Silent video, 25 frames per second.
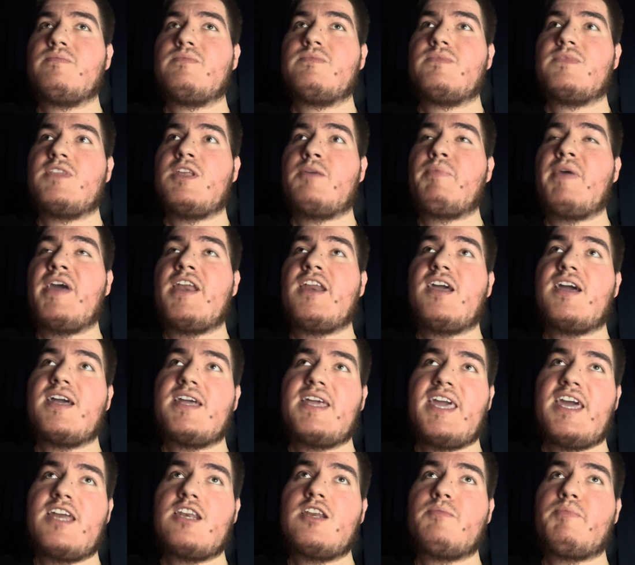depending
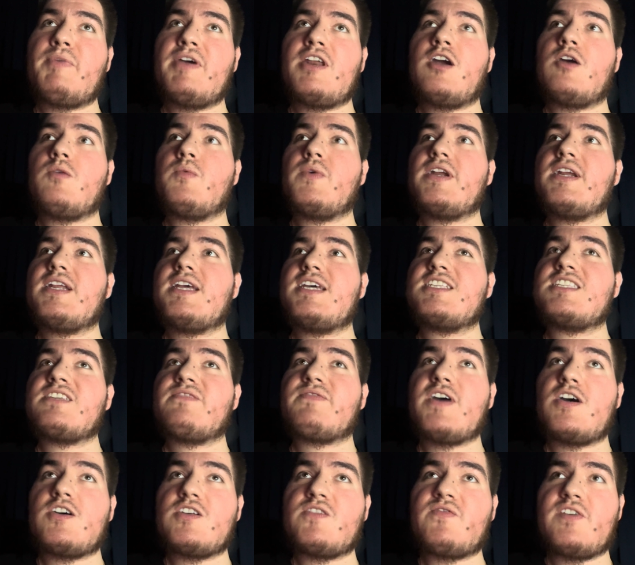on what it is, if
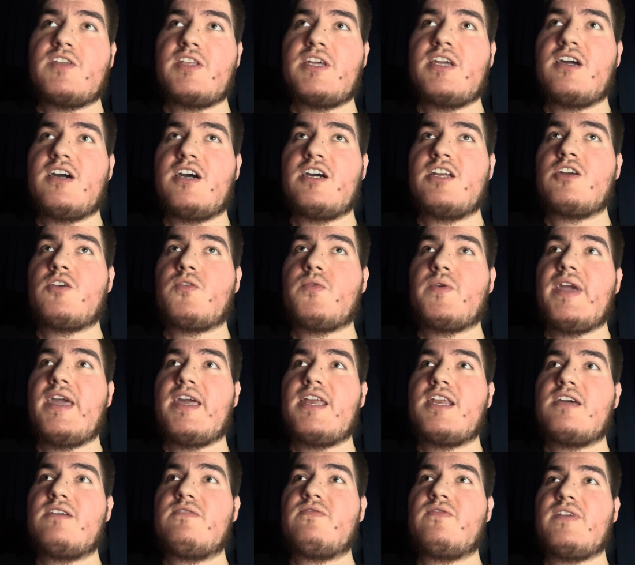I was feeling
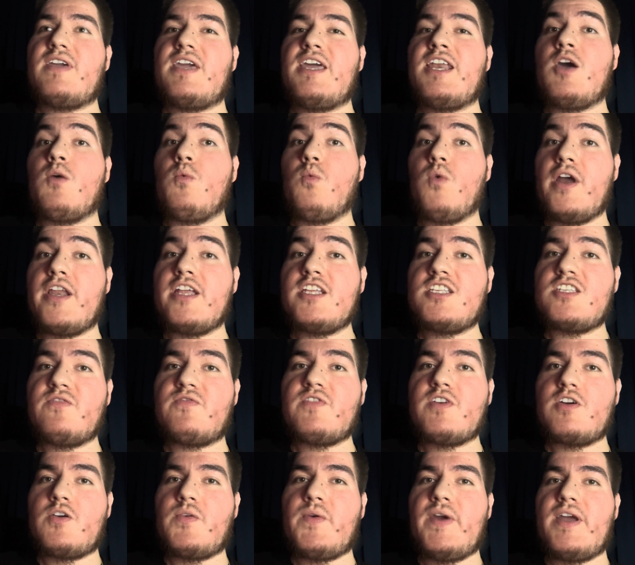uncreative and I wanted to
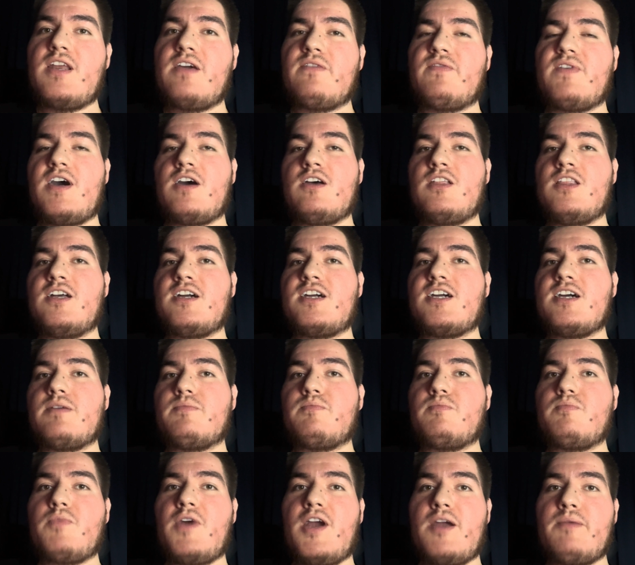feel creative, I would look
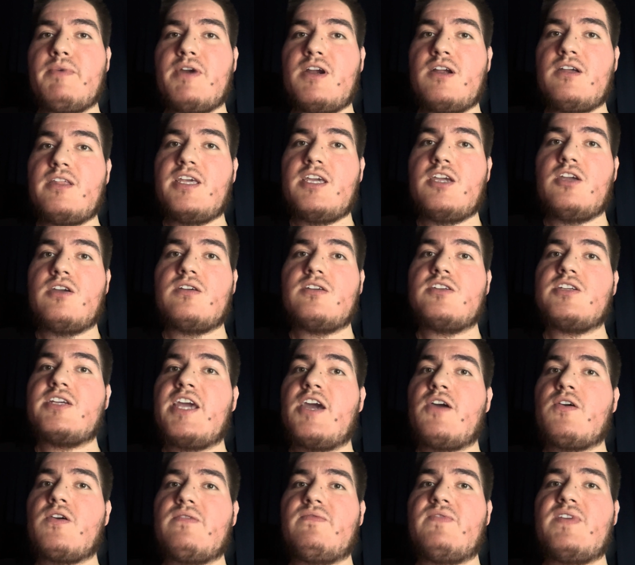up primarily
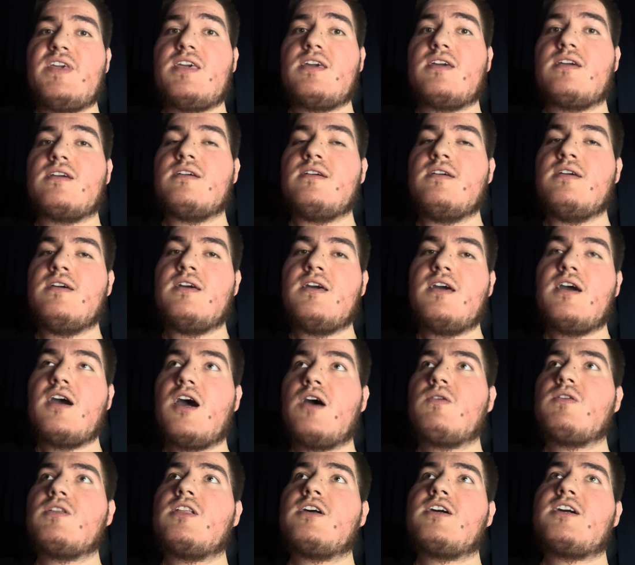Gary Vee. I
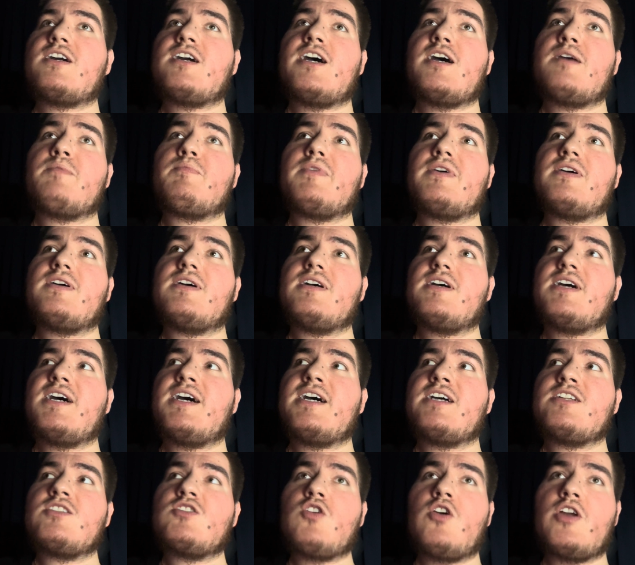would look up
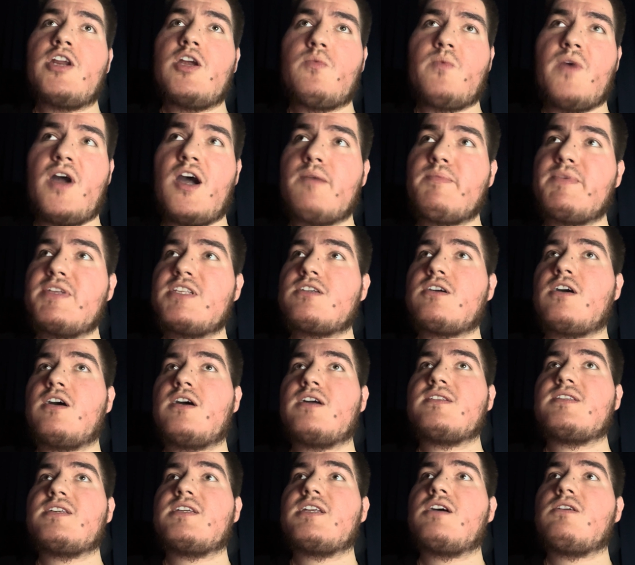Tony Robbins
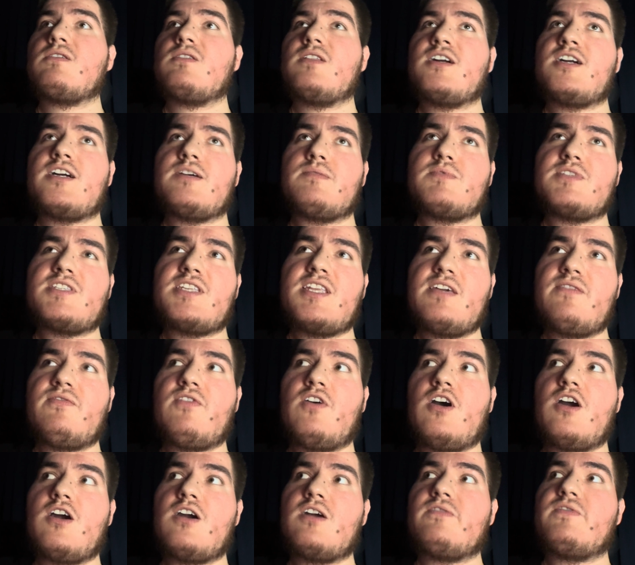content. I would look up Steve
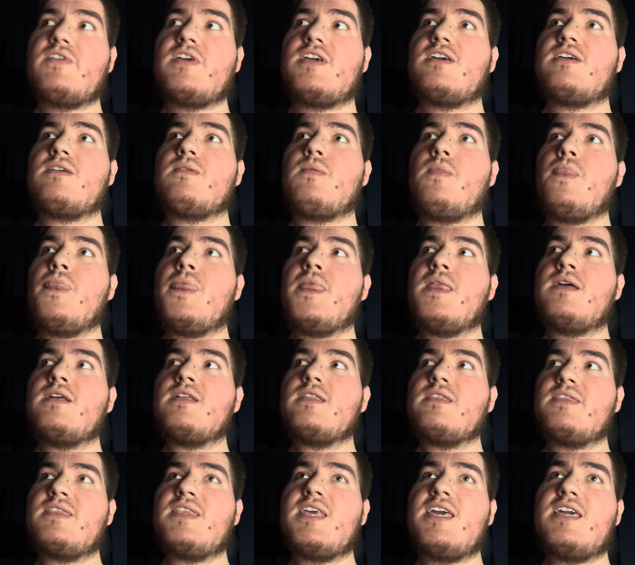Harvey.
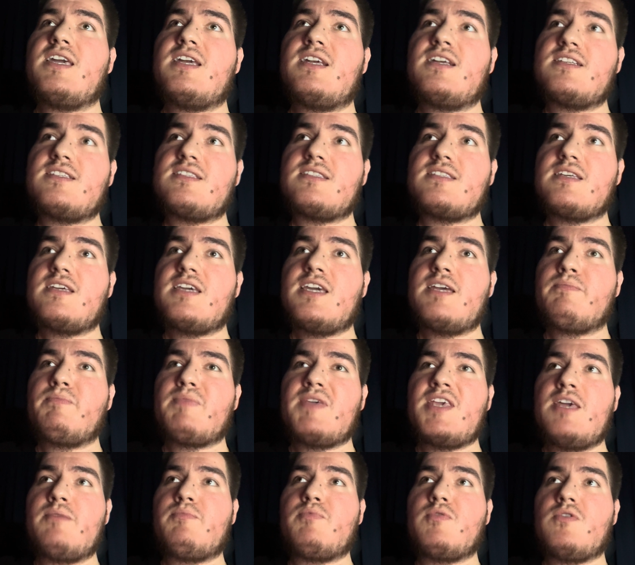Things and
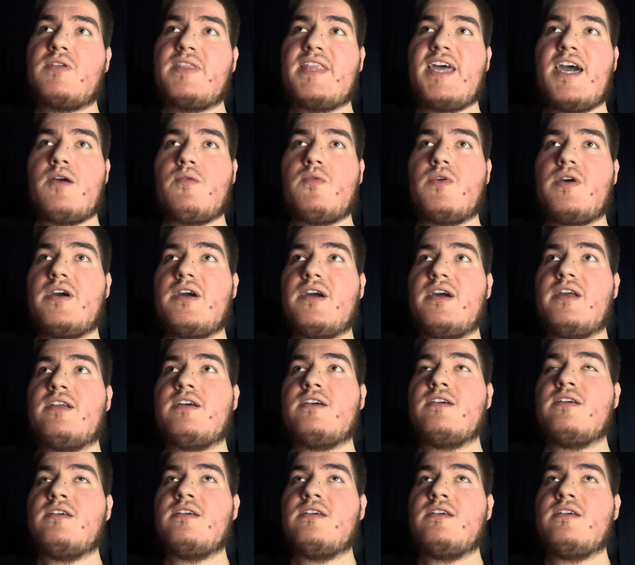people that would